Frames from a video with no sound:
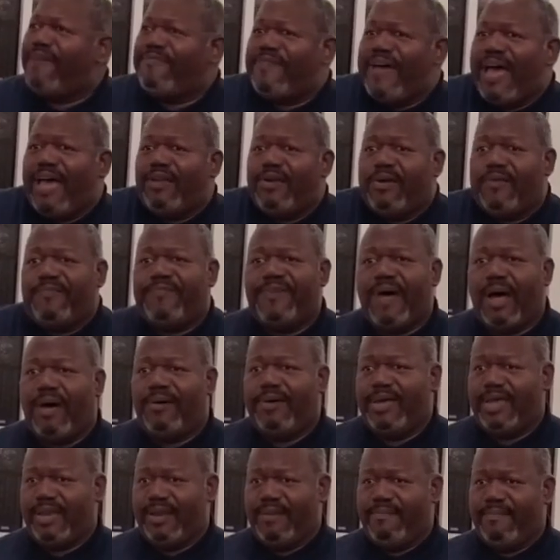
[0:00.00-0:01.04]
find no
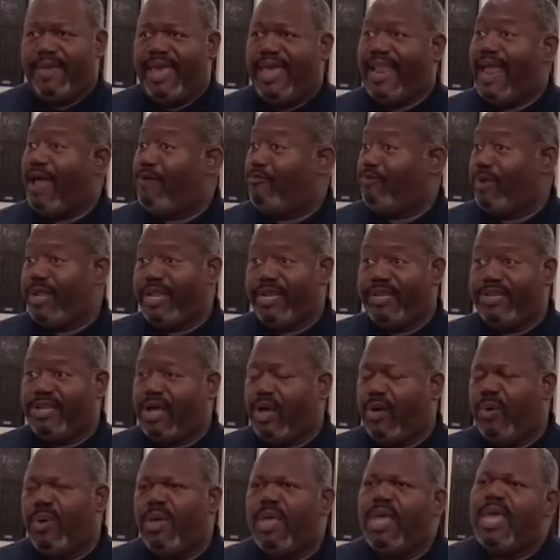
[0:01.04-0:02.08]
fault in the man. I really
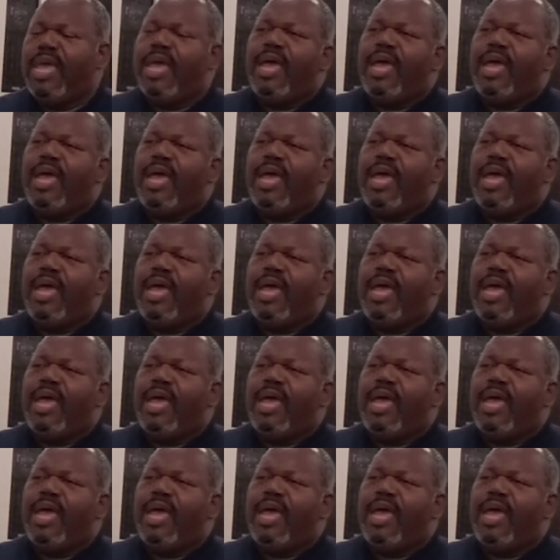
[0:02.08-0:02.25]
don't.